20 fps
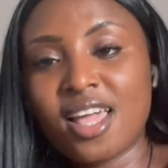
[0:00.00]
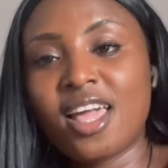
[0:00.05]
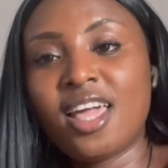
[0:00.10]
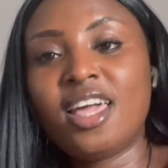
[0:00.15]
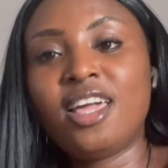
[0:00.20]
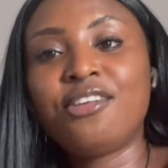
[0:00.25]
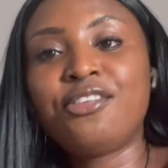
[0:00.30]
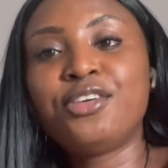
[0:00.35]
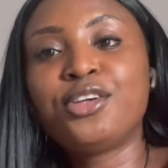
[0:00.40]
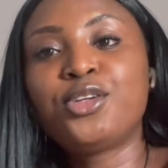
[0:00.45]

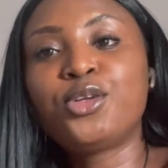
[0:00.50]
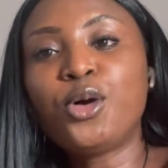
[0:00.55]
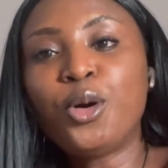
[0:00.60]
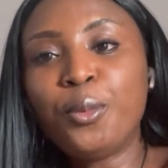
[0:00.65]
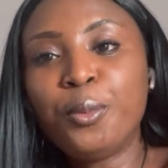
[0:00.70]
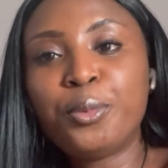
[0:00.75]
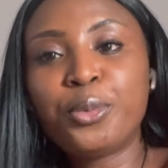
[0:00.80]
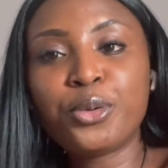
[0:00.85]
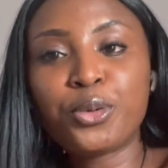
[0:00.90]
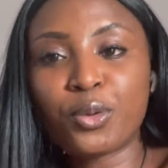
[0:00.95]
If you
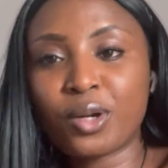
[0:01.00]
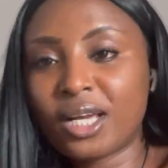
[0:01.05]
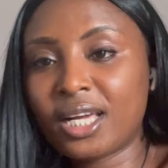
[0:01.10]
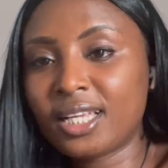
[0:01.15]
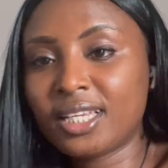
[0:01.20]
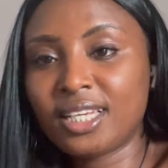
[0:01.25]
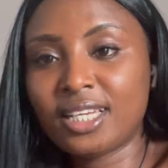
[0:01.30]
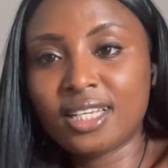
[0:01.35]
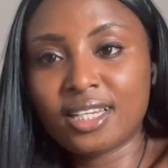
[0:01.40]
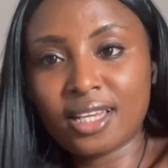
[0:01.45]
don't book
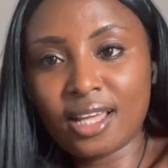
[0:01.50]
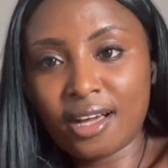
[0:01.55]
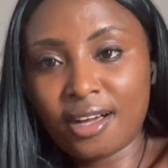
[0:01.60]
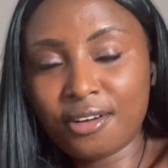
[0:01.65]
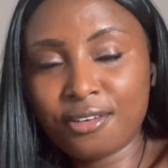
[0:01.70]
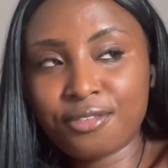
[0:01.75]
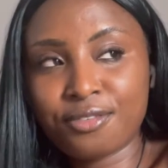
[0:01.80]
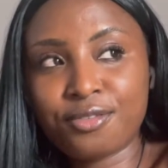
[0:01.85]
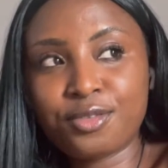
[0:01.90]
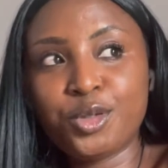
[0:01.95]
quickly
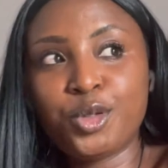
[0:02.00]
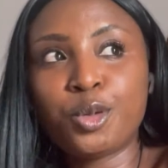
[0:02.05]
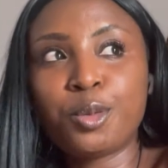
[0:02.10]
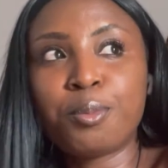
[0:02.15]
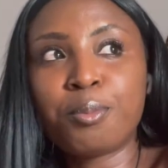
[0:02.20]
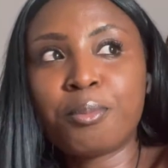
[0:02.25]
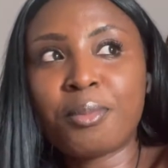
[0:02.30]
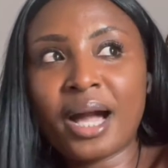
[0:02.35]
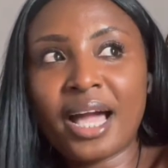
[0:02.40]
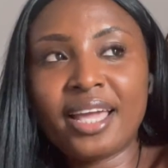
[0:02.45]
enough, you
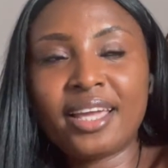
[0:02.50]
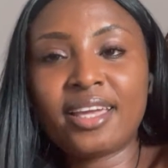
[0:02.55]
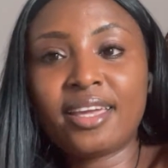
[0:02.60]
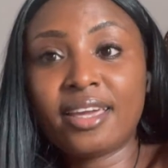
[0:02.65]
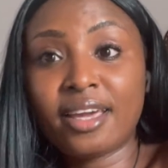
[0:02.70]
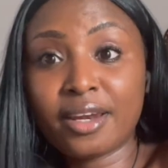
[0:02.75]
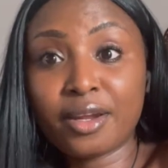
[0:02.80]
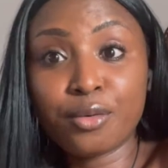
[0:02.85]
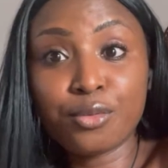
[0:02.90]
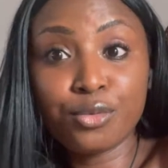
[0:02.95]
might
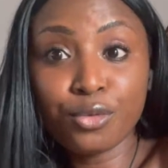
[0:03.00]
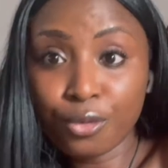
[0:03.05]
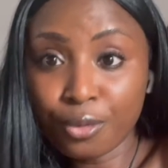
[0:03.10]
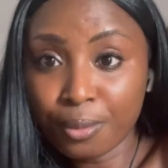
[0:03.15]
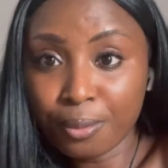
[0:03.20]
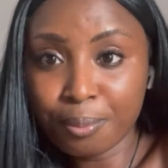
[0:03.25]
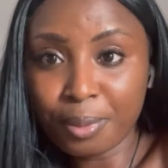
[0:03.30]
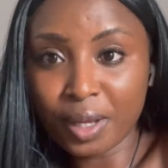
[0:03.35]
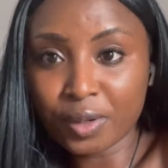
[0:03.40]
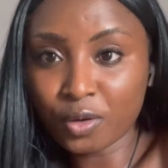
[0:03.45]
get a
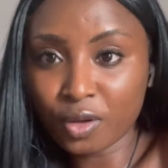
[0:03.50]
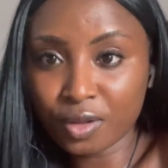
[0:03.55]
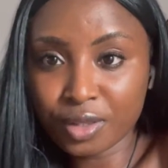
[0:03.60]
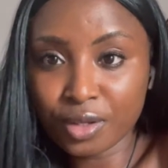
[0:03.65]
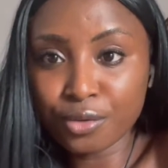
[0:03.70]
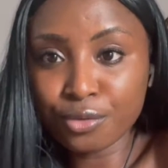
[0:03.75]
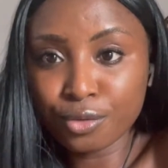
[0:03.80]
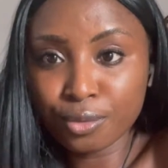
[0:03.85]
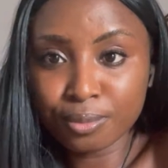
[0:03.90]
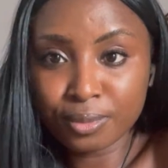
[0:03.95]
room, but not the
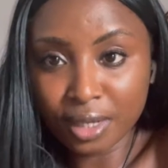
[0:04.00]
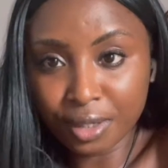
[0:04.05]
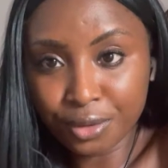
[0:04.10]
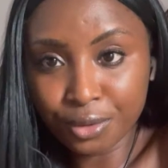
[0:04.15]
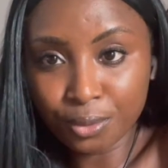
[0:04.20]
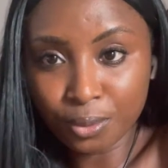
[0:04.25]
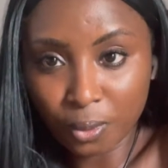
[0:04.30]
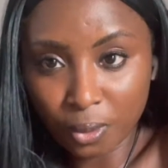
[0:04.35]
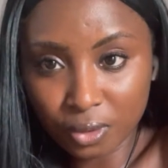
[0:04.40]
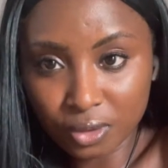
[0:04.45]
room that
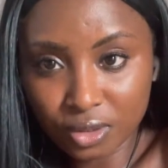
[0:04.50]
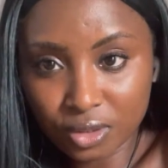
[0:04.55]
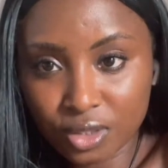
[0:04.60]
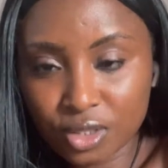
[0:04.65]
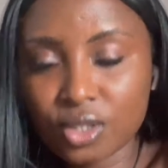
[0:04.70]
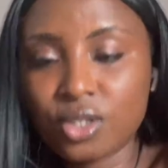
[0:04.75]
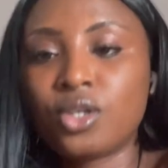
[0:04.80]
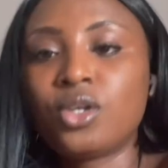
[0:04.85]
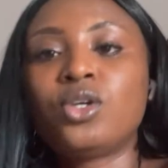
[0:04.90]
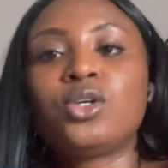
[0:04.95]
you want.
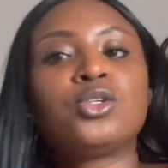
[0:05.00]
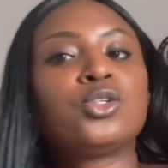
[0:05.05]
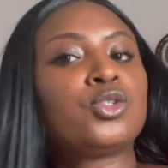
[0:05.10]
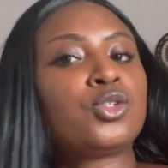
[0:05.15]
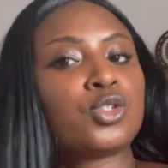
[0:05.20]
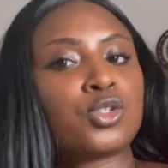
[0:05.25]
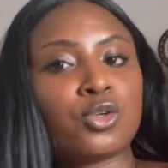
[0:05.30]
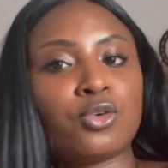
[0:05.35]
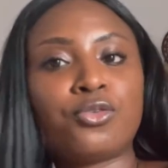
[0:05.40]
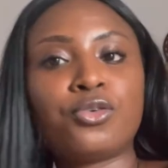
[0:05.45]

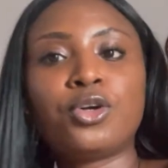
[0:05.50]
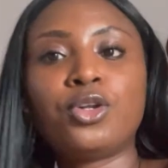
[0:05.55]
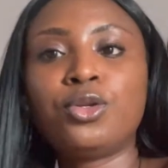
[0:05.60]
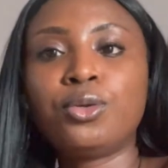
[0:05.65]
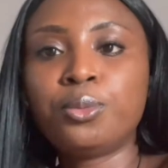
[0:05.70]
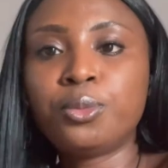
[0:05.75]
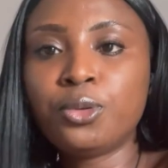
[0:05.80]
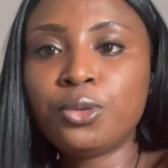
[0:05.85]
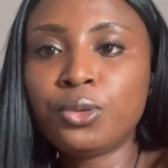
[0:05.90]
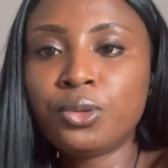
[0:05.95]
So for
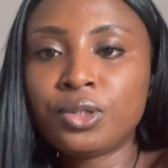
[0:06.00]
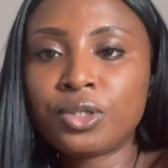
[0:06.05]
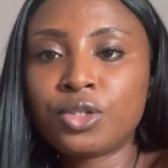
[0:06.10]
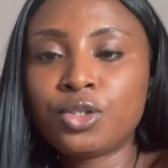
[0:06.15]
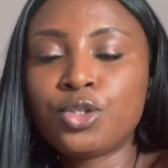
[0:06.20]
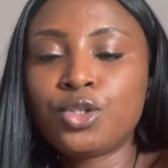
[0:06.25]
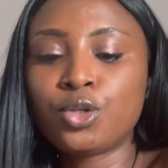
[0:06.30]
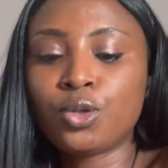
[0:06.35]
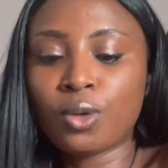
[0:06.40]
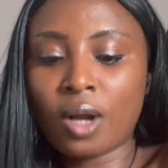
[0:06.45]
Lumun,
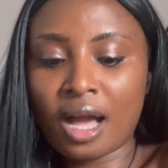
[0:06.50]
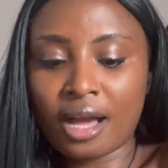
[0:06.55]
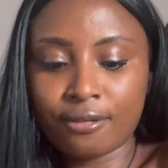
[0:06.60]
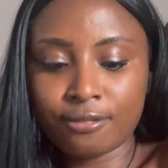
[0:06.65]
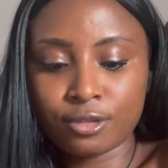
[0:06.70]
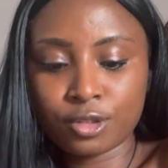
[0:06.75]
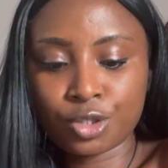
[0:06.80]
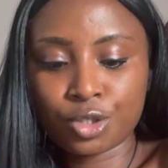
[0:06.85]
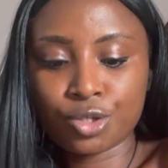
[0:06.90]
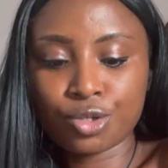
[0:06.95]
you
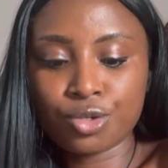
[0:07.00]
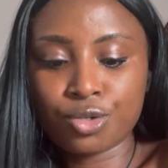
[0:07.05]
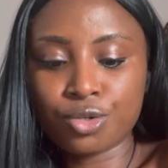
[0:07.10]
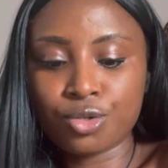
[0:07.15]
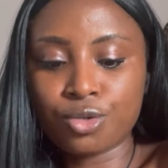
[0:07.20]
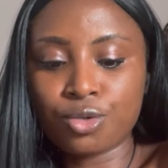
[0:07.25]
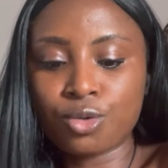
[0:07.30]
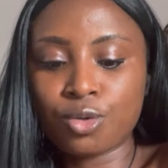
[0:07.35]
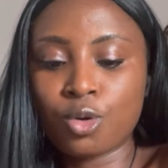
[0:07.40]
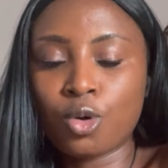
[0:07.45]
have
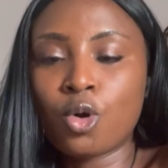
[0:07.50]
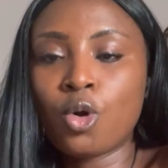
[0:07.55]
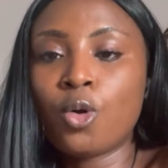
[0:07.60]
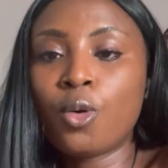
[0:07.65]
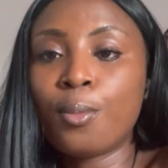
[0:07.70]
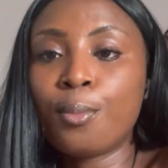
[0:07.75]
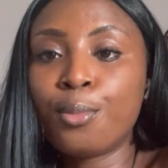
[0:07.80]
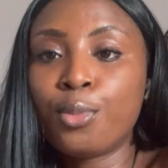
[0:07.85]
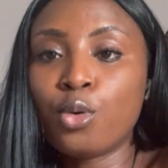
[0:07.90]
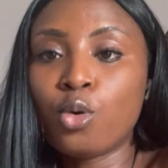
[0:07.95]
to
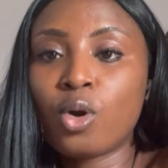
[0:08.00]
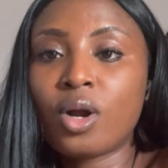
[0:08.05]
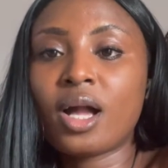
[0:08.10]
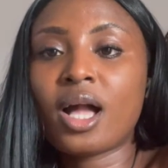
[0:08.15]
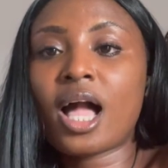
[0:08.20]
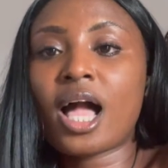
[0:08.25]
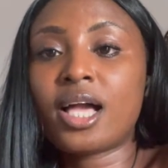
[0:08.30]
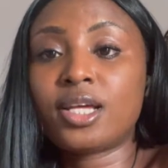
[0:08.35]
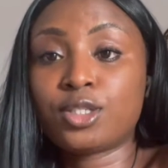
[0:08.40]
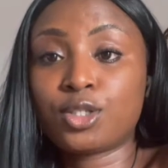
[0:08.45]
book
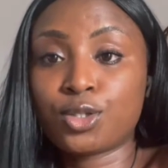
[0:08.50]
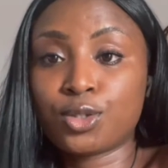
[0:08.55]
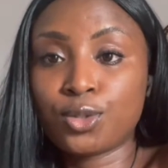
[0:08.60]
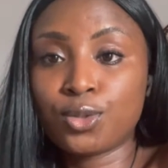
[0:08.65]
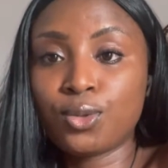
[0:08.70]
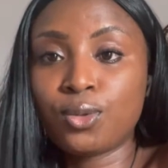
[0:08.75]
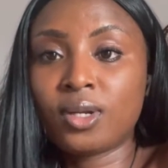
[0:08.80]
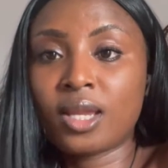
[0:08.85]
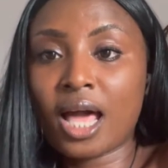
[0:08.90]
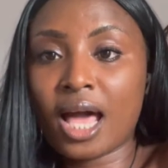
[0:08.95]
as
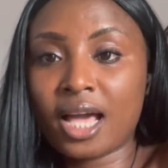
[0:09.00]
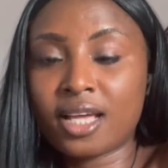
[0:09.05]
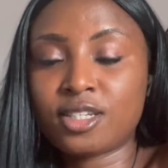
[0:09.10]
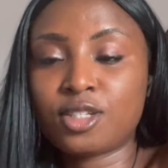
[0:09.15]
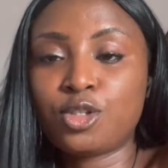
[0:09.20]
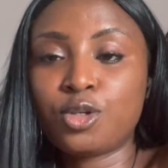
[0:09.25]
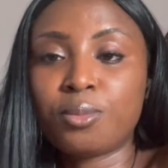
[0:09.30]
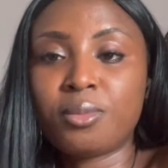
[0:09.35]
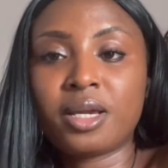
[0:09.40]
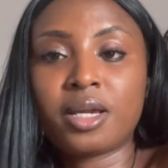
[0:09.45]
soon
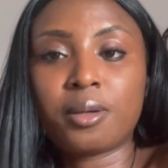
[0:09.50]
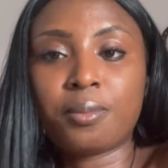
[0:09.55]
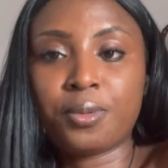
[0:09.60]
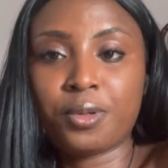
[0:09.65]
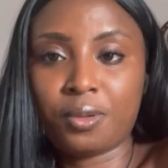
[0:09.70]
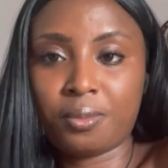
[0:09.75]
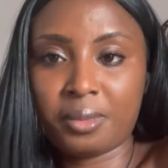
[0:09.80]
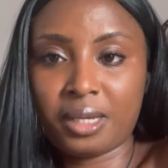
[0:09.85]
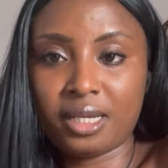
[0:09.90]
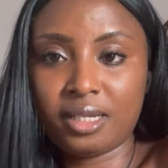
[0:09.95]
as you make up
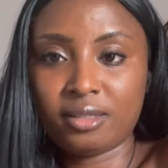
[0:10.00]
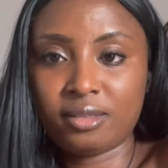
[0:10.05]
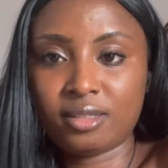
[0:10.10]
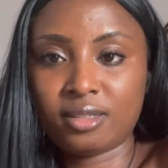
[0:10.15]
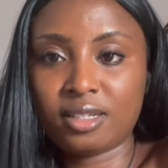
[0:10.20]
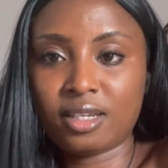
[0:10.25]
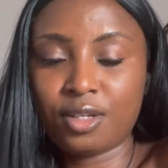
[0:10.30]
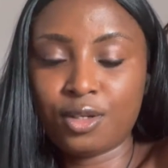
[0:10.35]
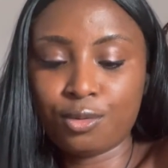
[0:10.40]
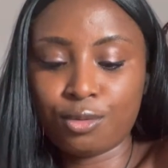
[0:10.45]
your mind
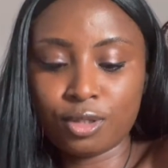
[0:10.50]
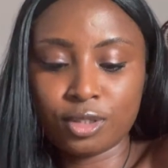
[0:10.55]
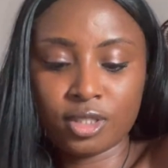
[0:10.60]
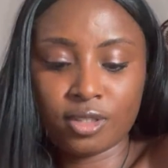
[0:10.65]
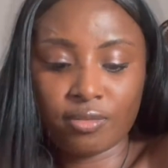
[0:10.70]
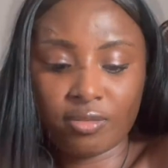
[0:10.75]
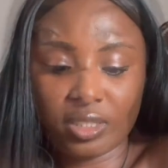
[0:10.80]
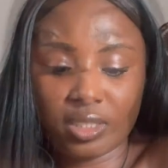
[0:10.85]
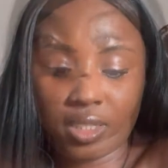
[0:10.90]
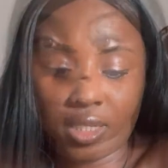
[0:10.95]
that you want to
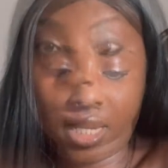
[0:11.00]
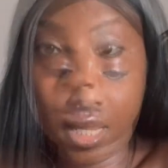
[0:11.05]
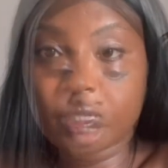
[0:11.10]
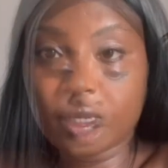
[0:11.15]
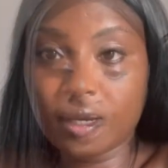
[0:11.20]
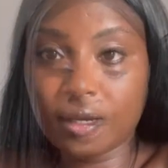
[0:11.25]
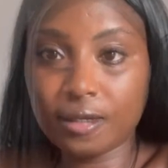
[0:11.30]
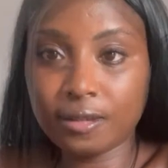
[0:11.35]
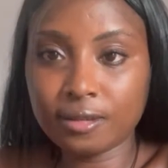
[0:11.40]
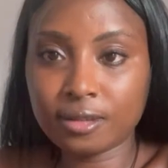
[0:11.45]
visit the
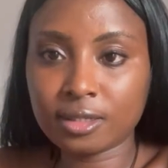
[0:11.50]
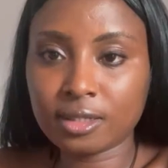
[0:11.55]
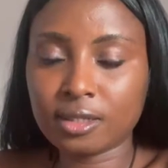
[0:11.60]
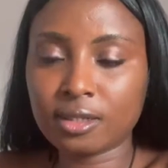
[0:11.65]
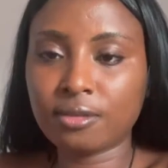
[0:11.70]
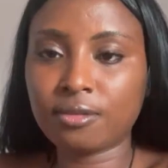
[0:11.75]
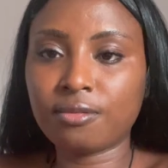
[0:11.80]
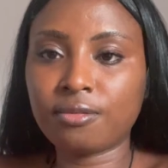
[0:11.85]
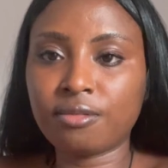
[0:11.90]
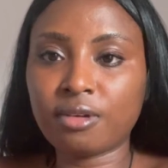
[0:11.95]
site
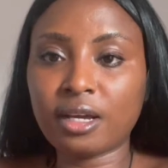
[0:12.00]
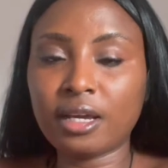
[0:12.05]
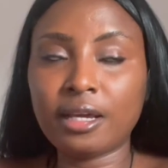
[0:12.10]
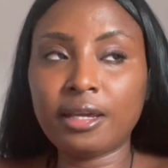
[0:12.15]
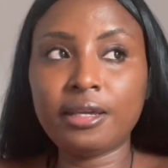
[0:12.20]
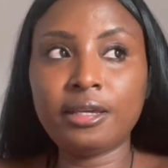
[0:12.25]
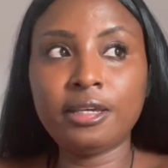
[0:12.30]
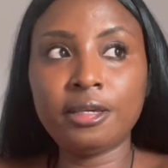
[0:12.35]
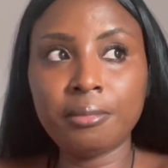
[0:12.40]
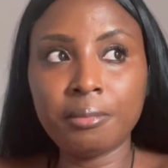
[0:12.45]

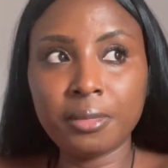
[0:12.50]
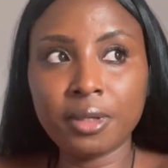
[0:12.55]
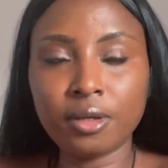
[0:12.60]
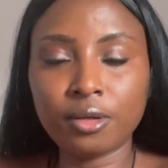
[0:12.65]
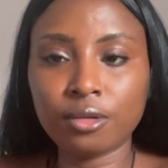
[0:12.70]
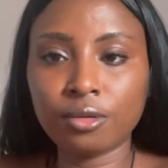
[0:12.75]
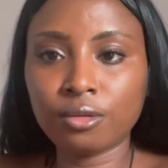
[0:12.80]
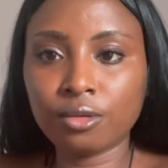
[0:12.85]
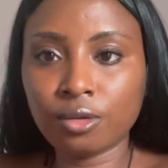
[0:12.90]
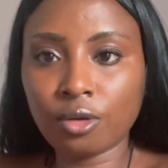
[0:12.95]
via
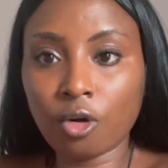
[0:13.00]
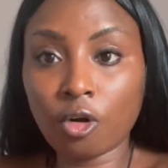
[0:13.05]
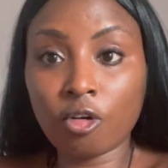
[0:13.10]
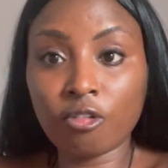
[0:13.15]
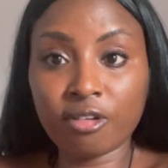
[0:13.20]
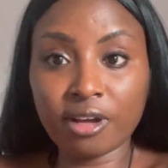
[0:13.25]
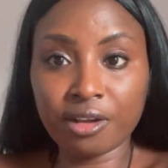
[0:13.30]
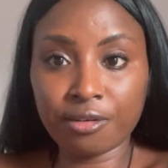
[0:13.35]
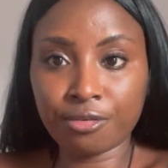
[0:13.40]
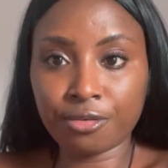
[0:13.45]
email or
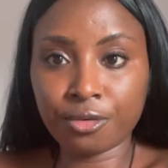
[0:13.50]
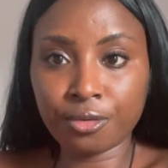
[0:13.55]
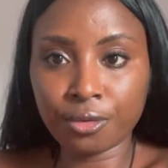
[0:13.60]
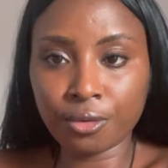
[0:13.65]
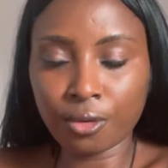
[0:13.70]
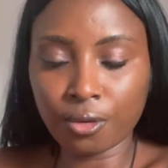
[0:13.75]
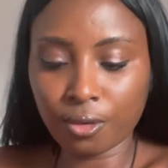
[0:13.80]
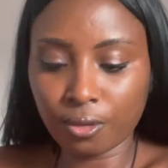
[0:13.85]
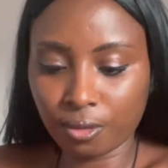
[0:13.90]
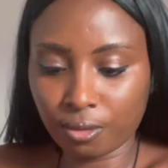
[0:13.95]
via phone
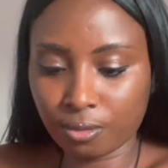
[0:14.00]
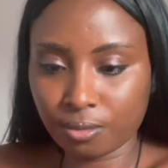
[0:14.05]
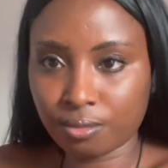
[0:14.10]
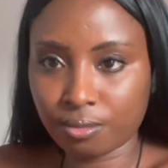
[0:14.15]
call.